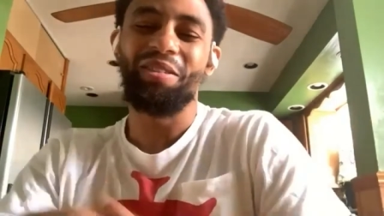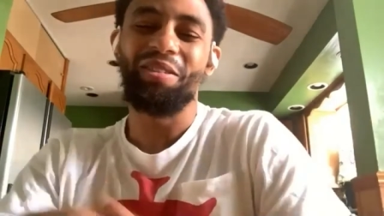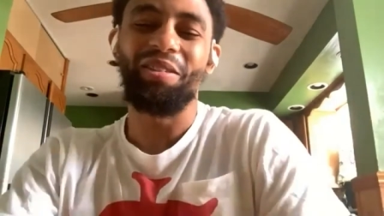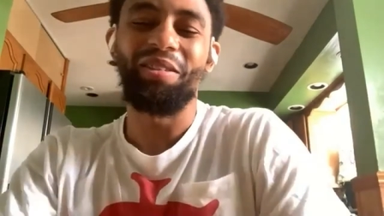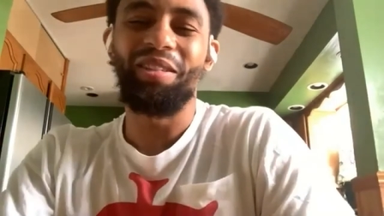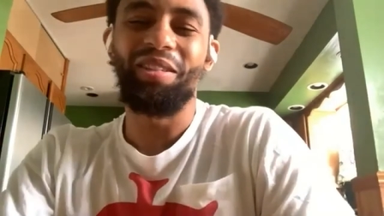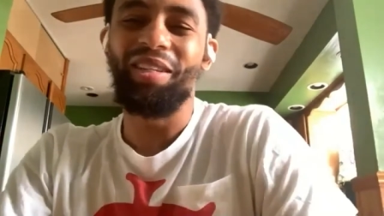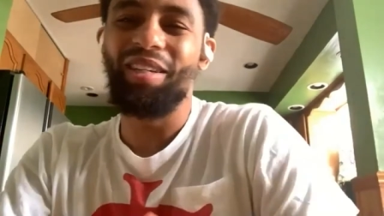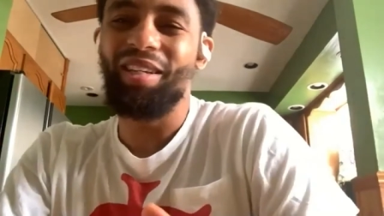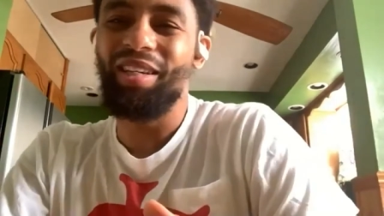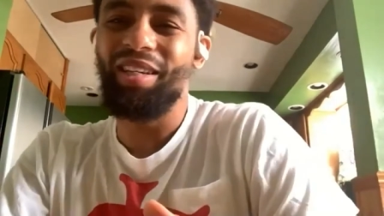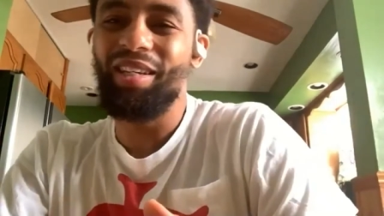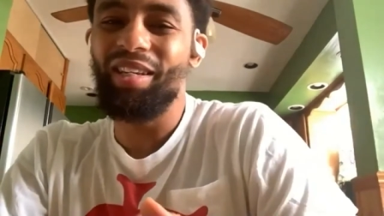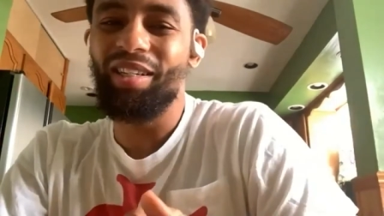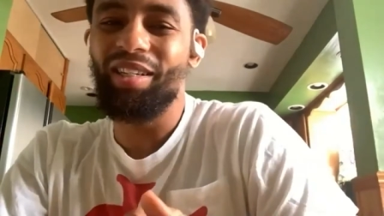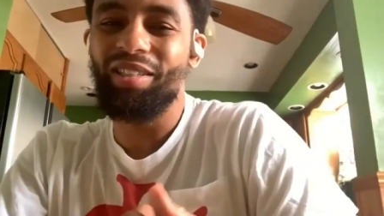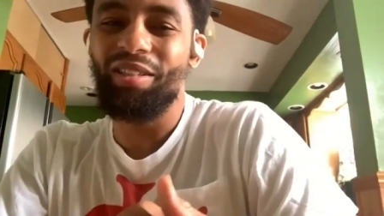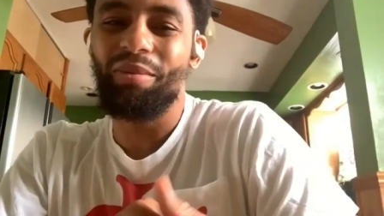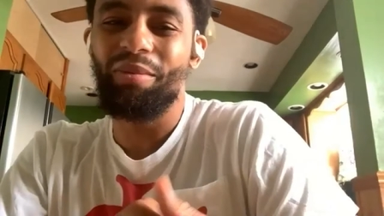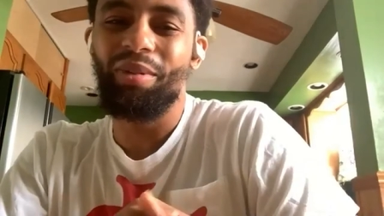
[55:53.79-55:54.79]
So then he
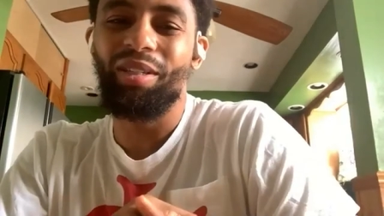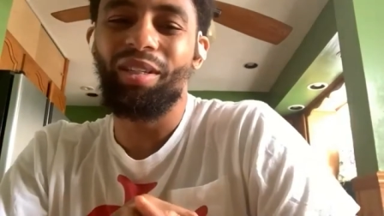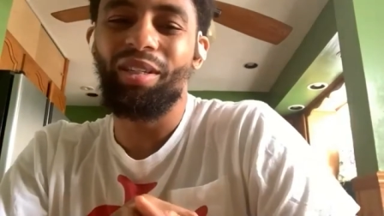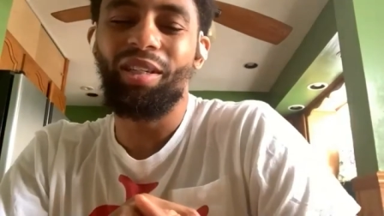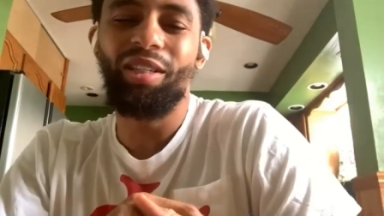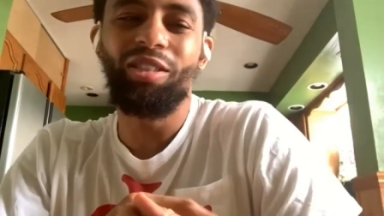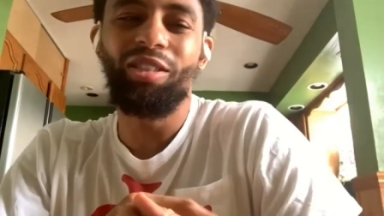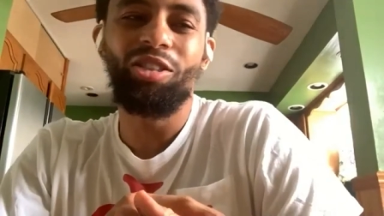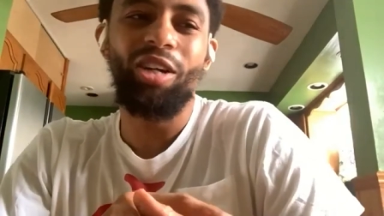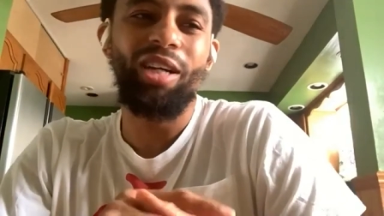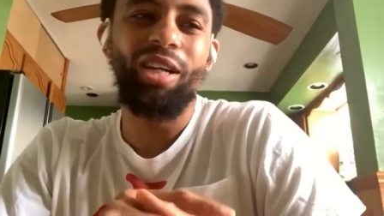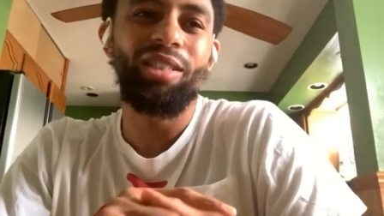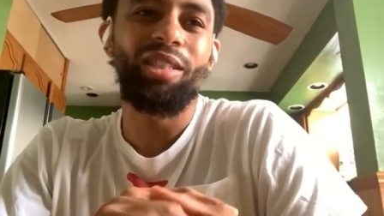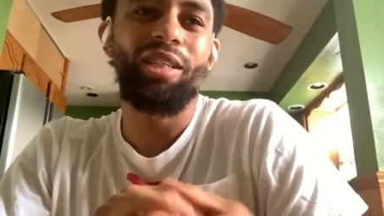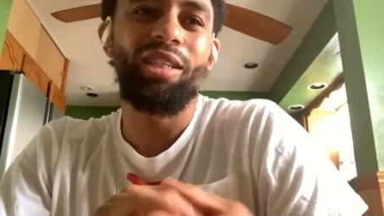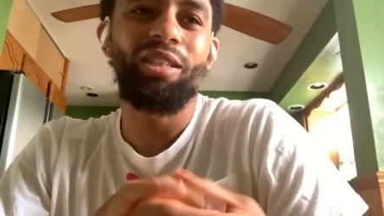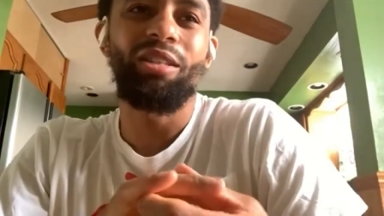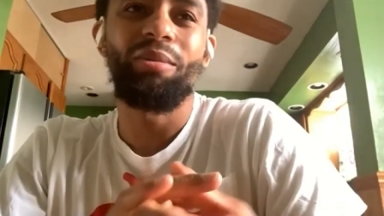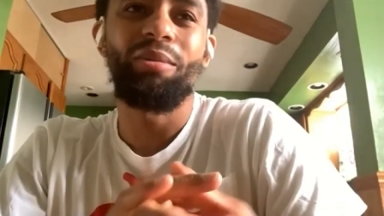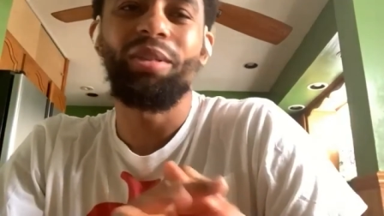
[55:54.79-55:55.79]
tried
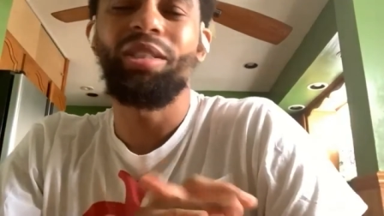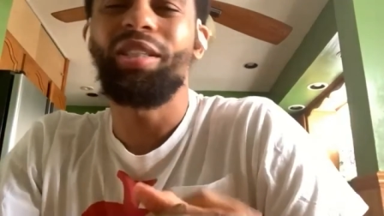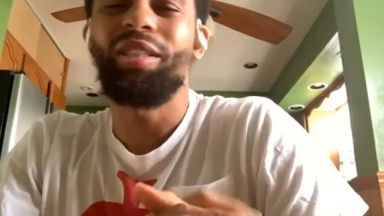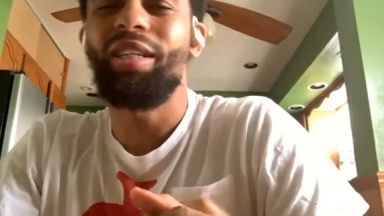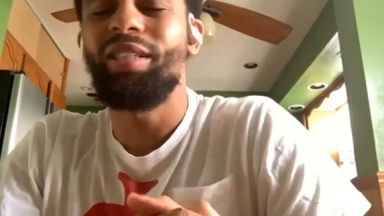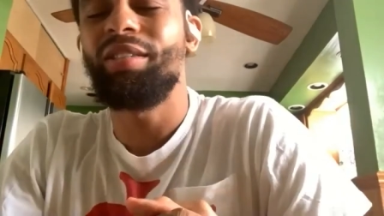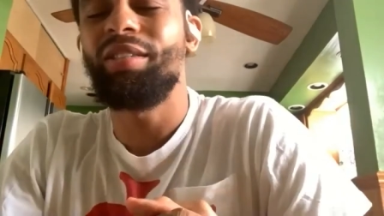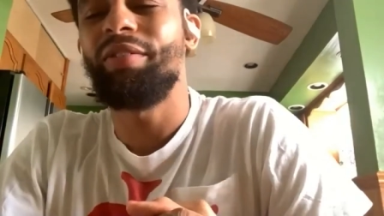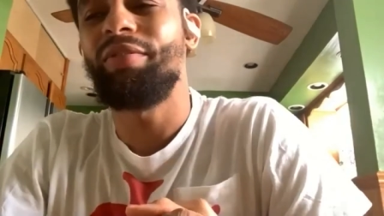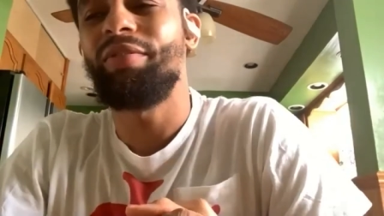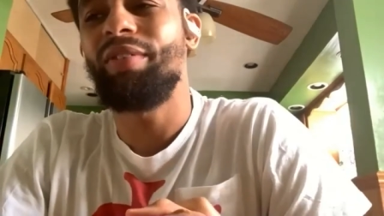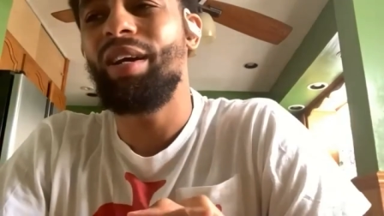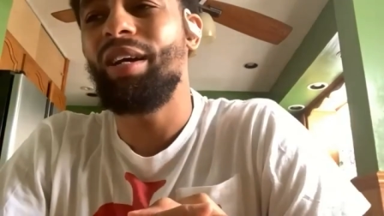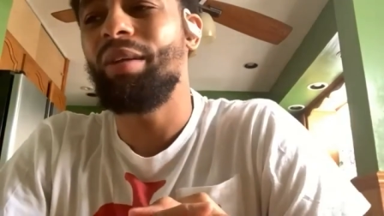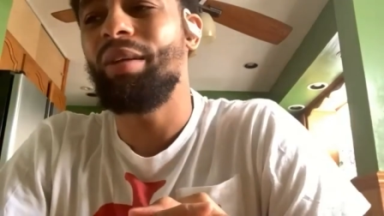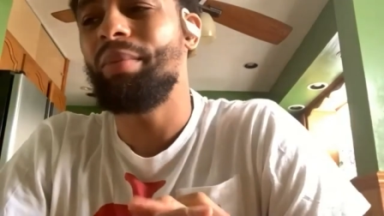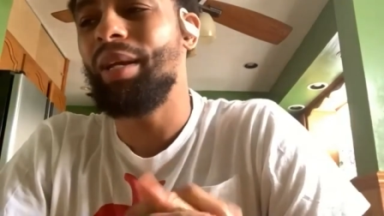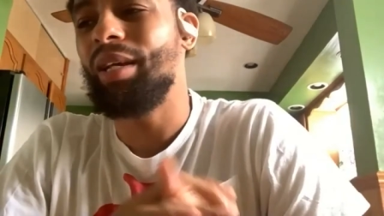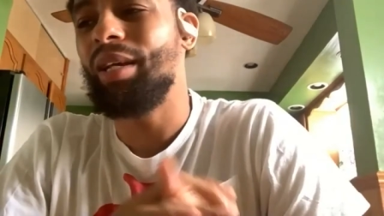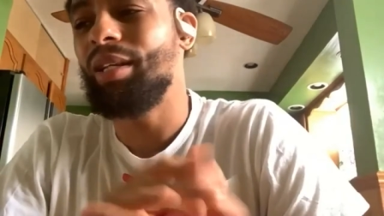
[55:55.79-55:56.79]
to get them to change the
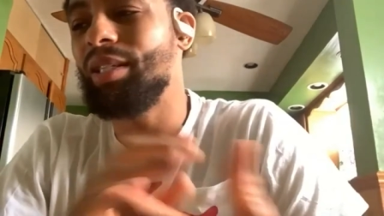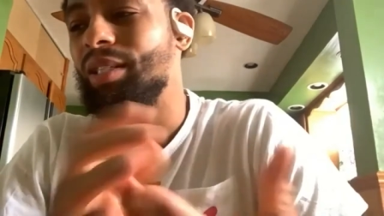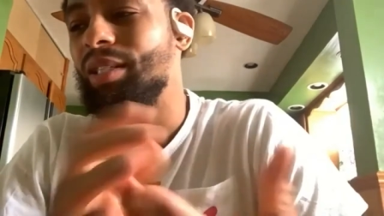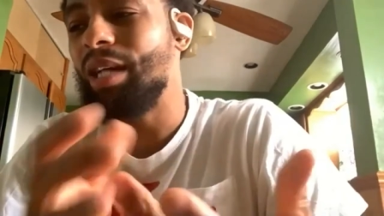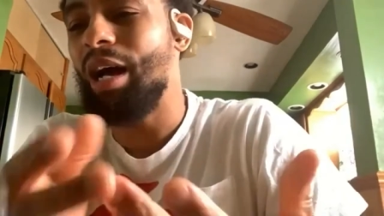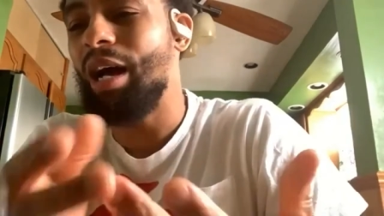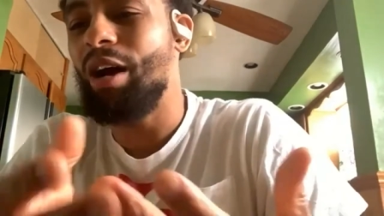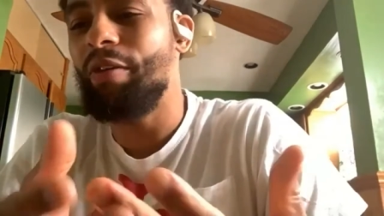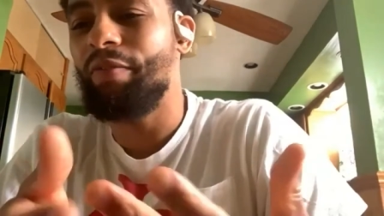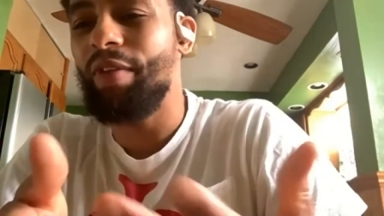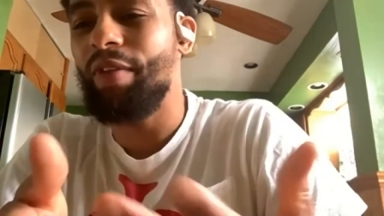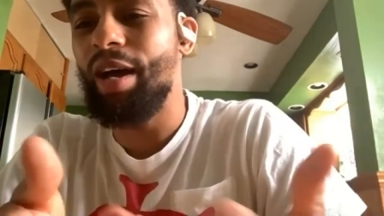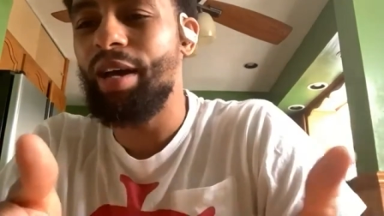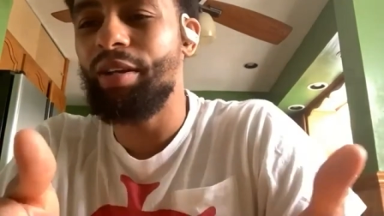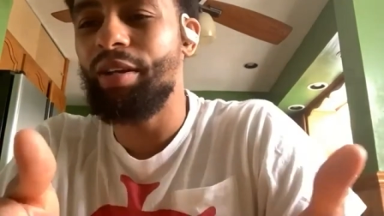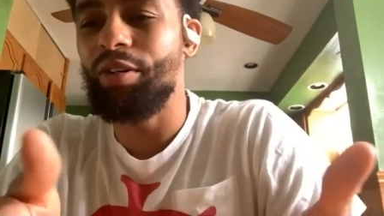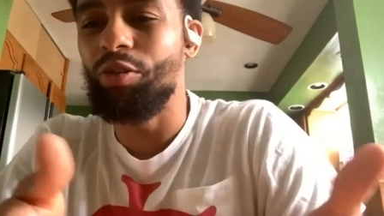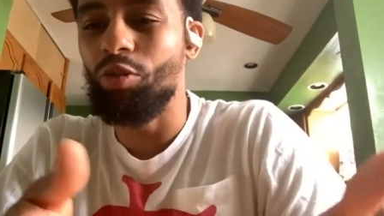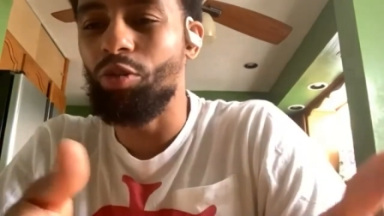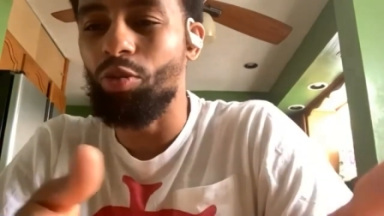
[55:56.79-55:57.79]
flight. I'm like, listen, I'll
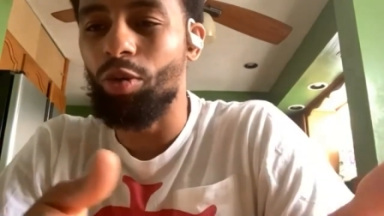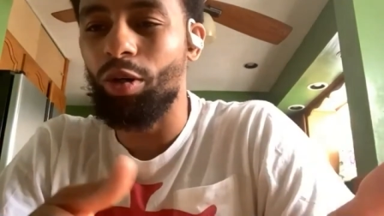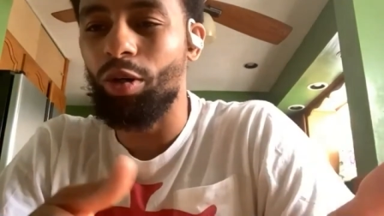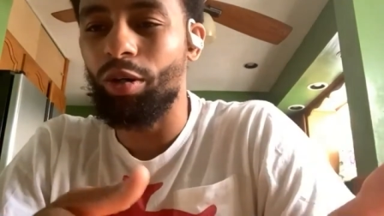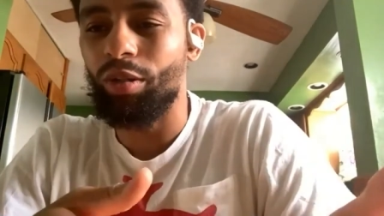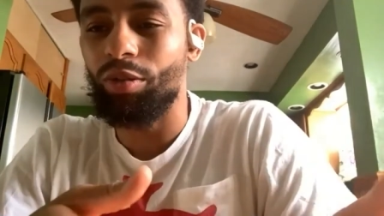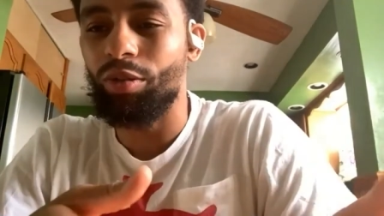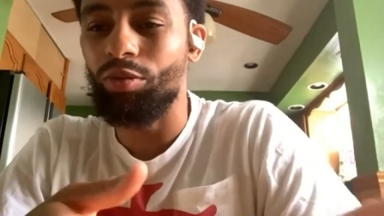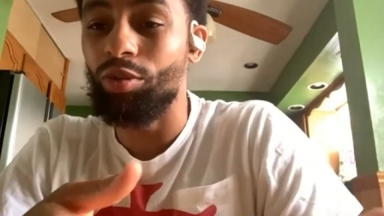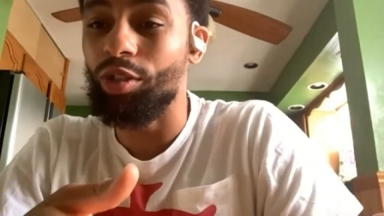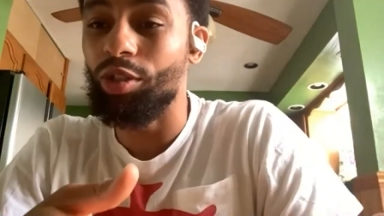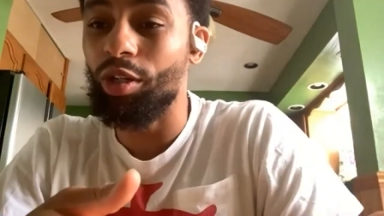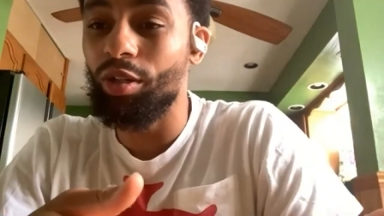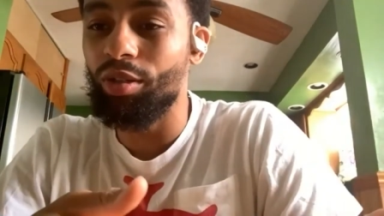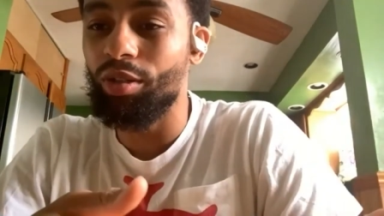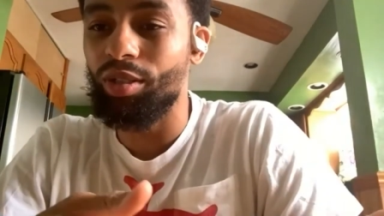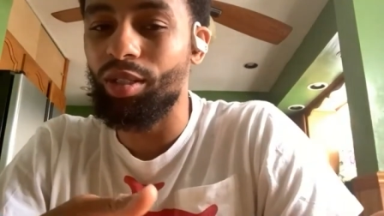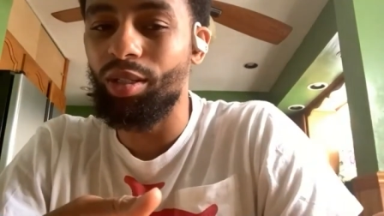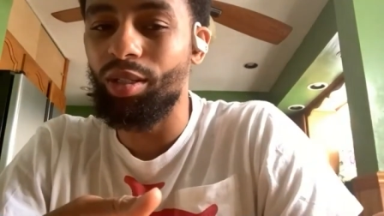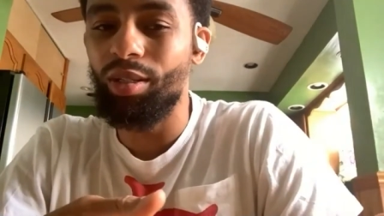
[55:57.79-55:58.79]
fly to Newark, New
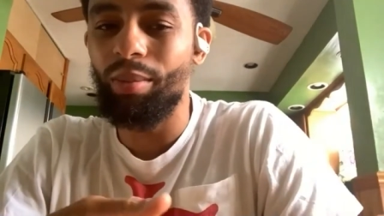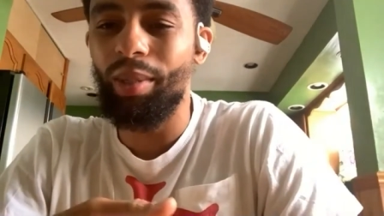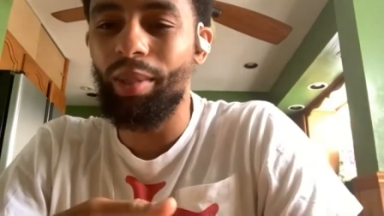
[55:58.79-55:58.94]
Jersey.